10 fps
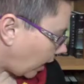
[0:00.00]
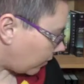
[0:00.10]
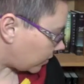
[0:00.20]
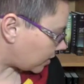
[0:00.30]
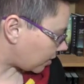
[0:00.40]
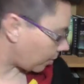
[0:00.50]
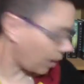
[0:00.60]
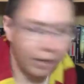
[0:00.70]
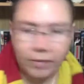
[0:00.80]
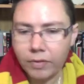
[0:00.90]
have some
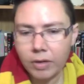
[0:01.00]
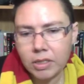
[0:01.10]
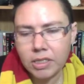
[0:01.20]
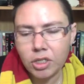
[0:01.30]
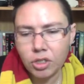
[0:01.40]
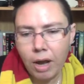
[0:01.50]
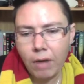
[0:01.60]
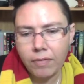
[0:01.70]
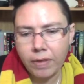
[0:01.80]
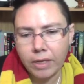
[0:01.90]
kind of teacher
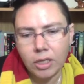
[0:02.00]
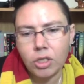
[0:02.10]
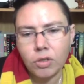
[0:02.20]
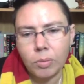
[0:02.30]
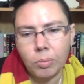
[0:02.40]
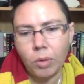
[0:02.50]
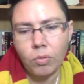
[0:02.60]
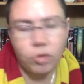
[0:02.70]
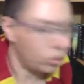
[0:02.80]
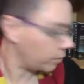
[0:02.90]
outfit that could use a
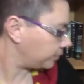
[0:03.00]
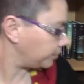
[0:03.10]
brooch.